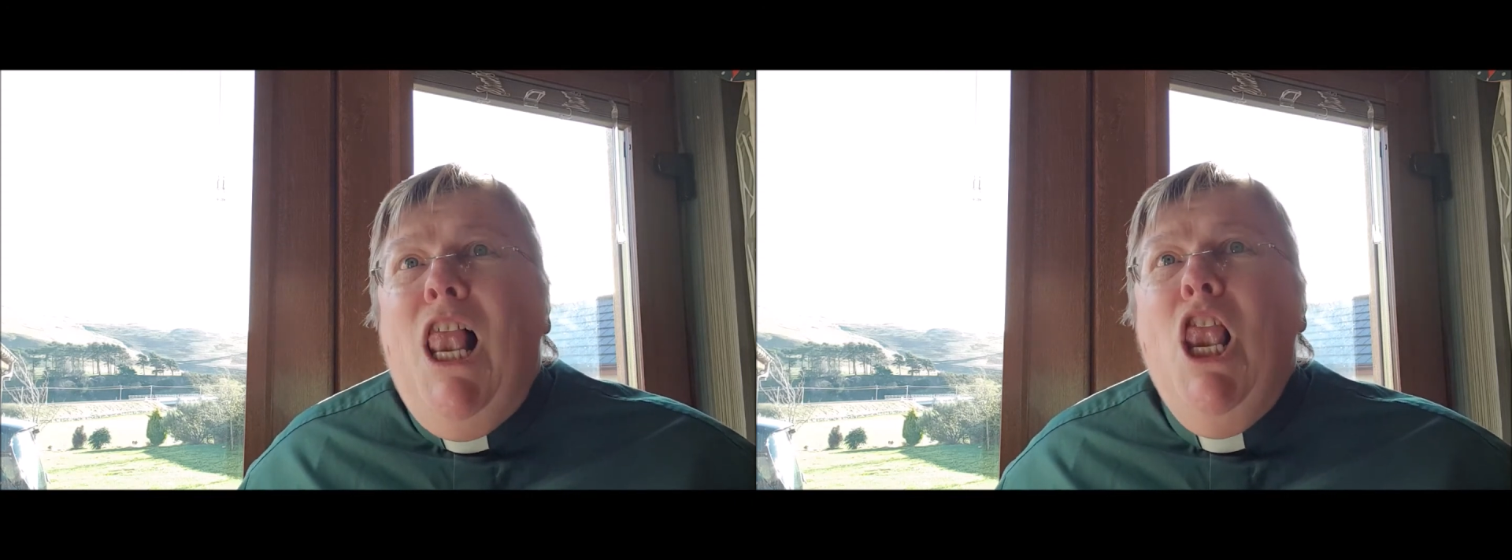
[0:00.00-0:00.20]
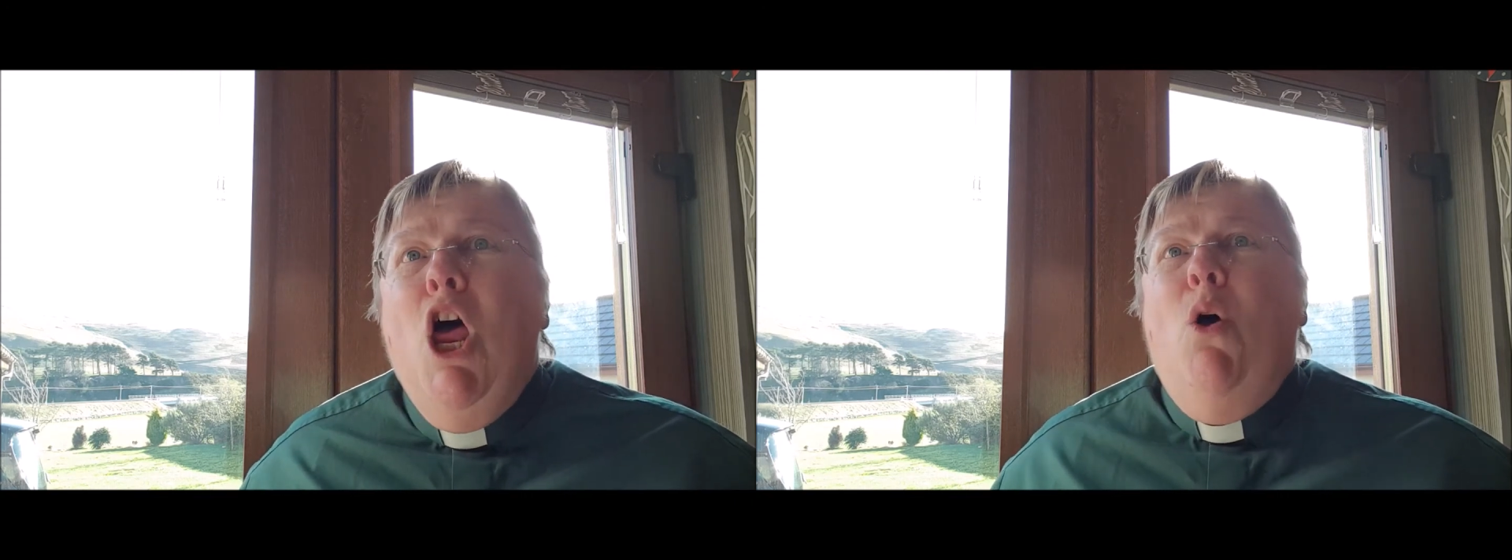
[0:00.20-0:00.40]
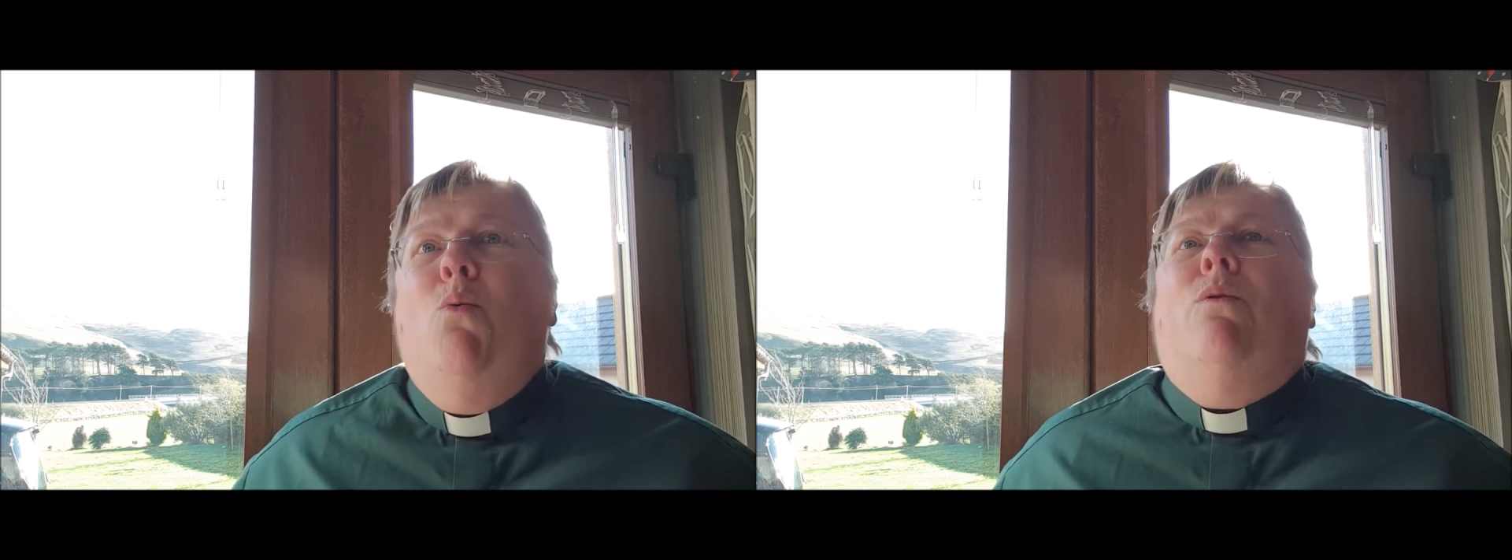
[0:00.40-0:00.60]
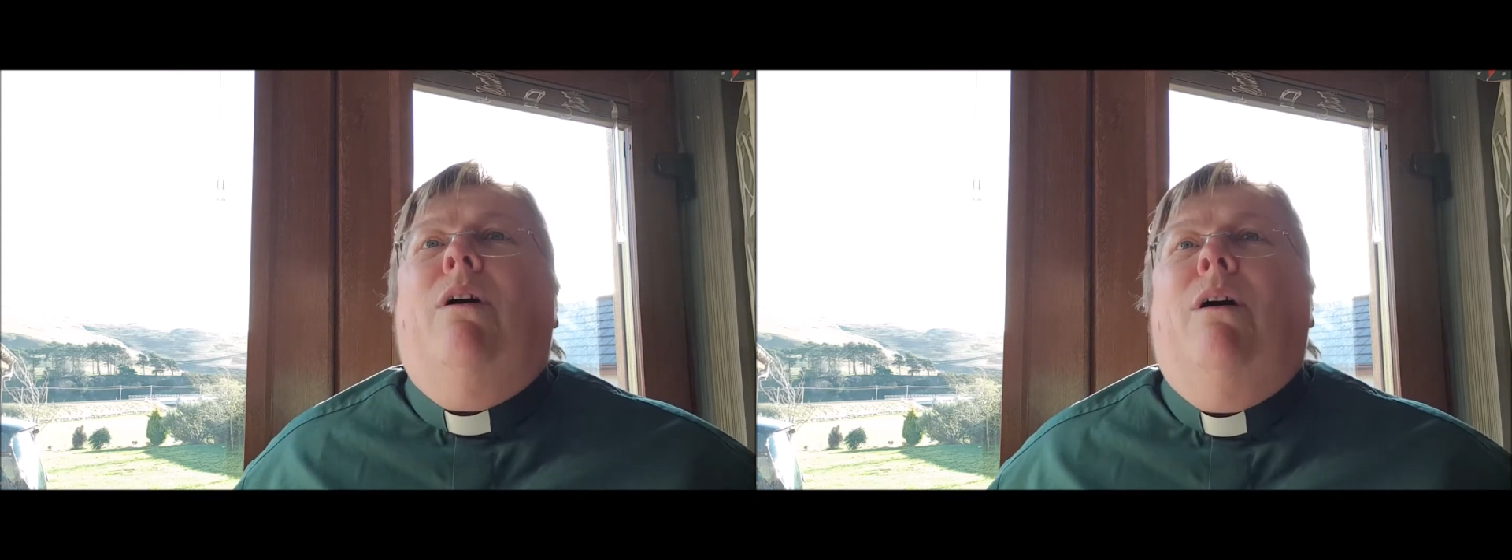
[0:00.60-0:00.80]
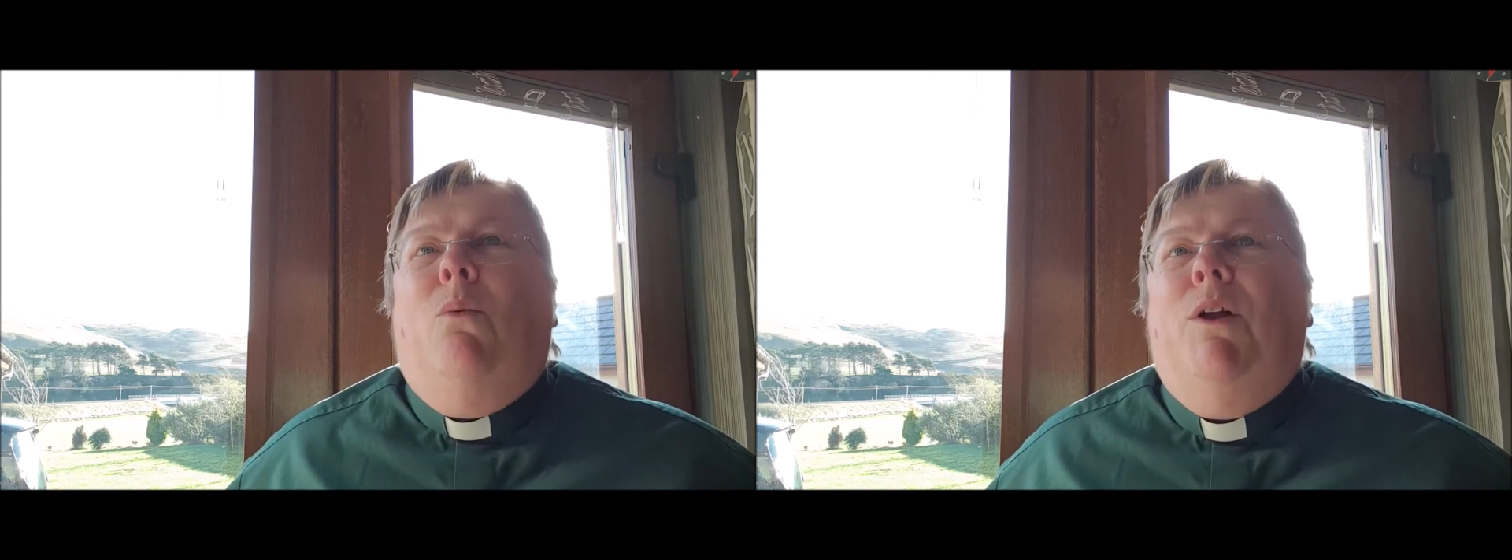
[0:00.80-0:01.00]

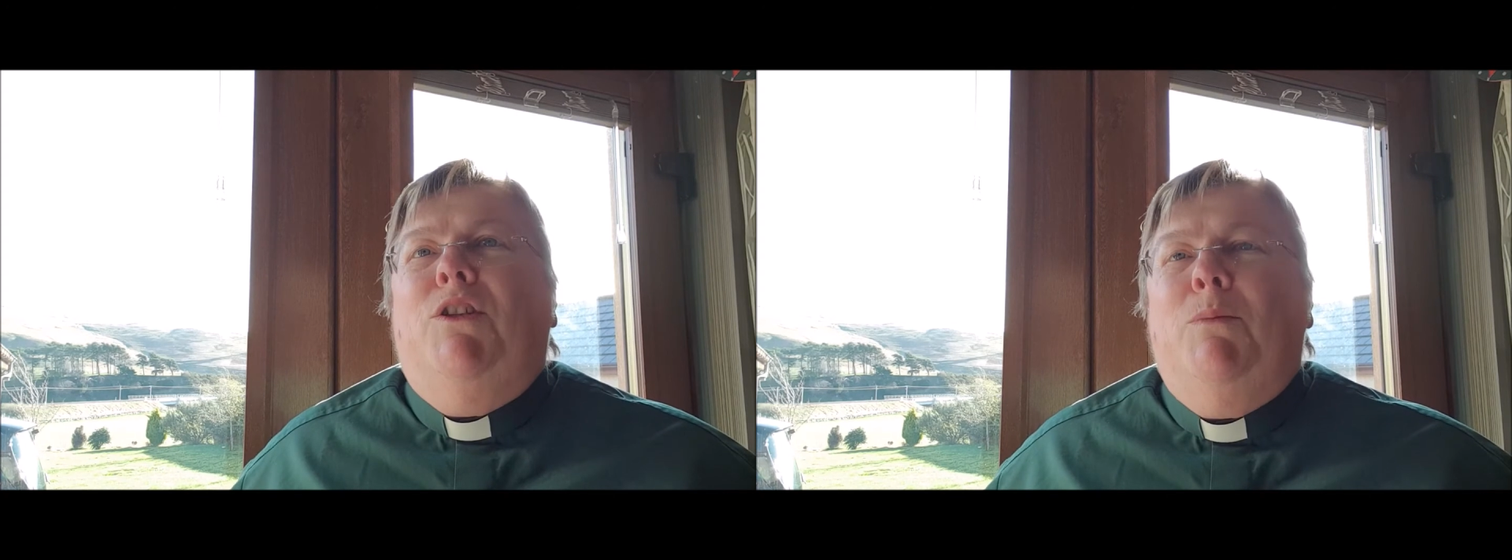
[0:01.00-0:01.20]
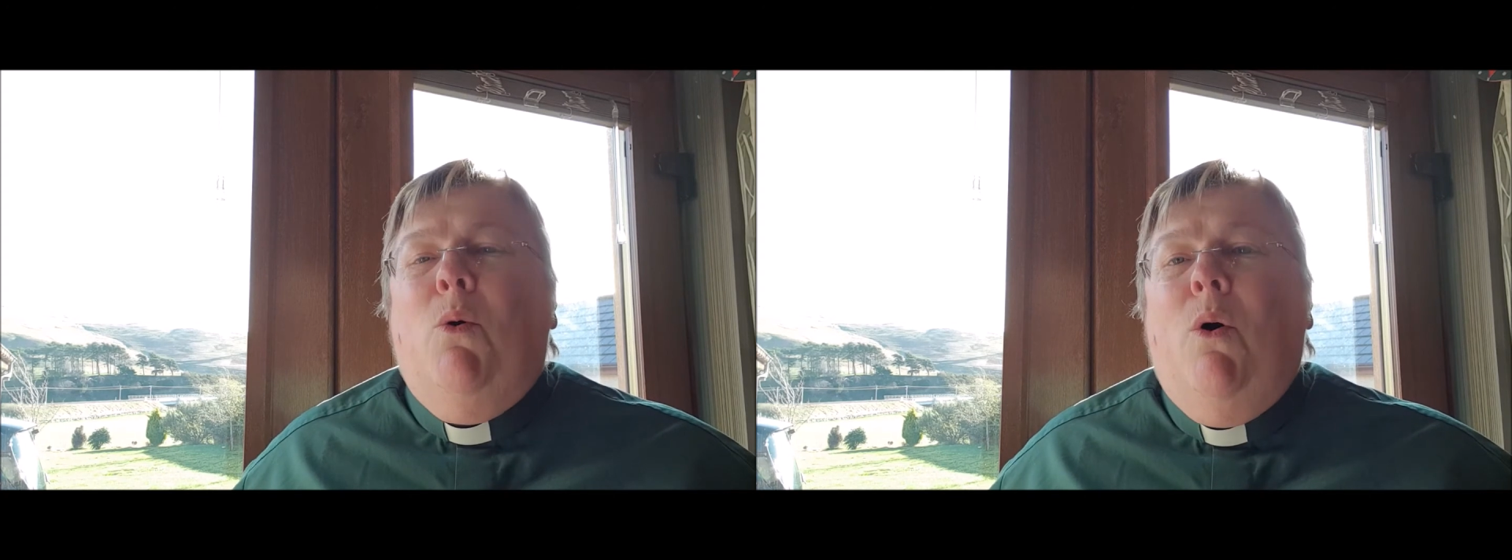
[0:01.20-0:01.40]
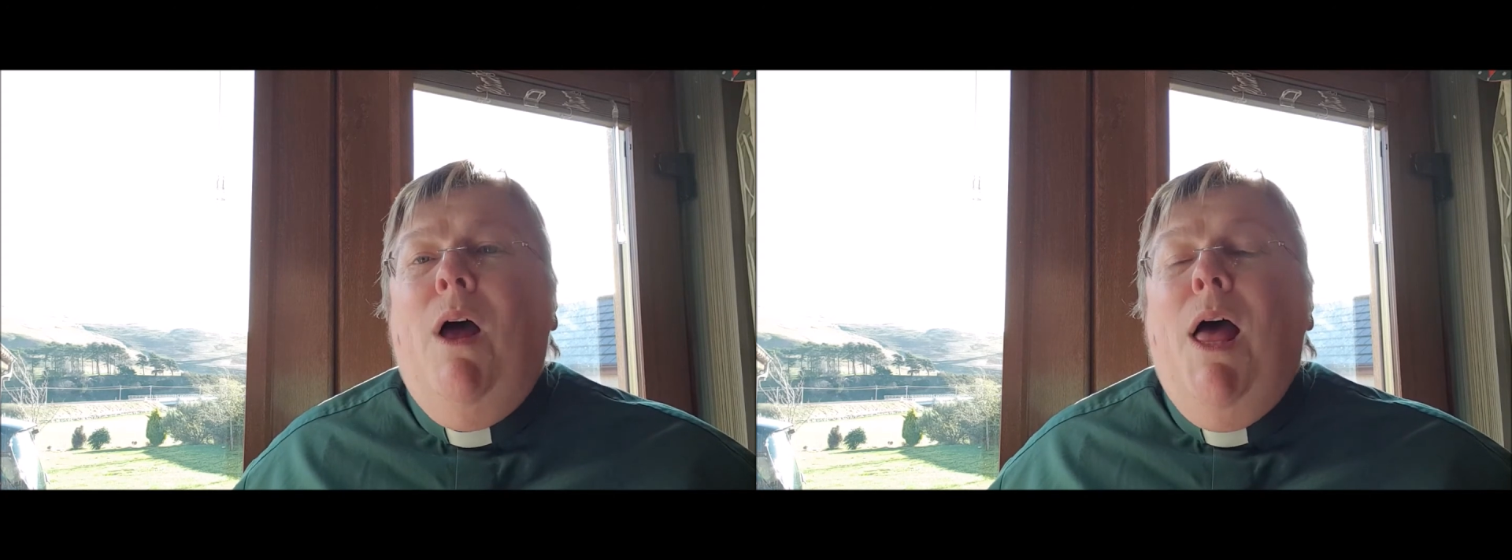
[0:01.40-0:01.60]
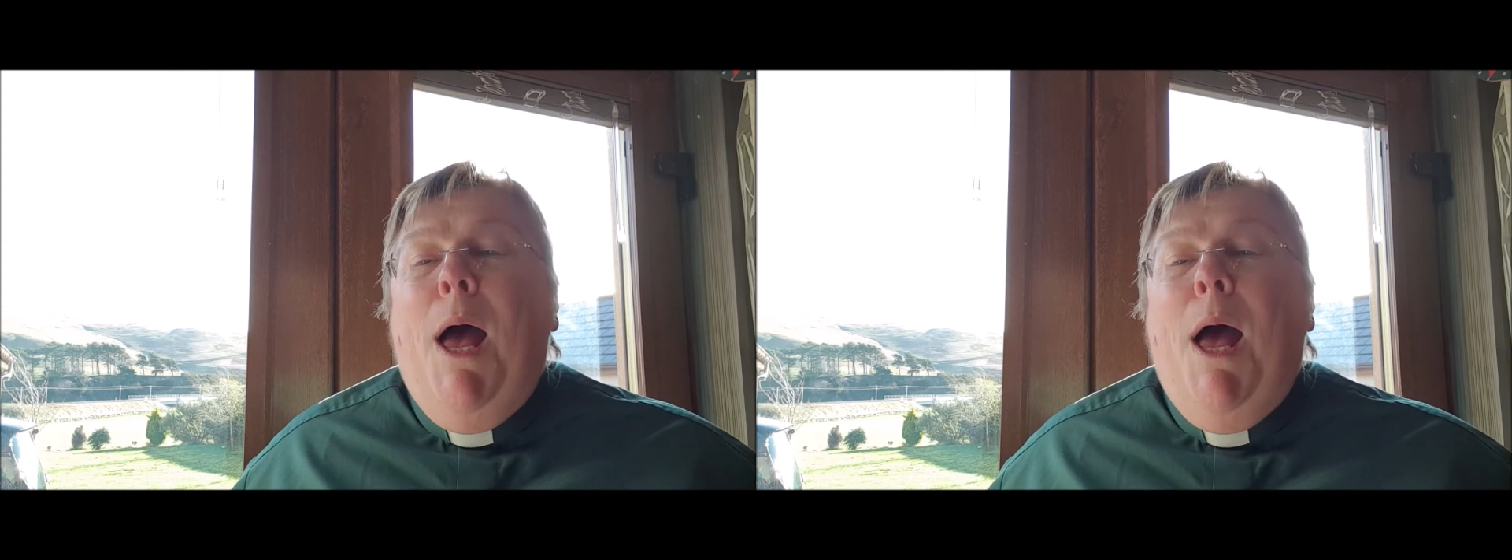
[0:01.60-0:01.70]
alone once more,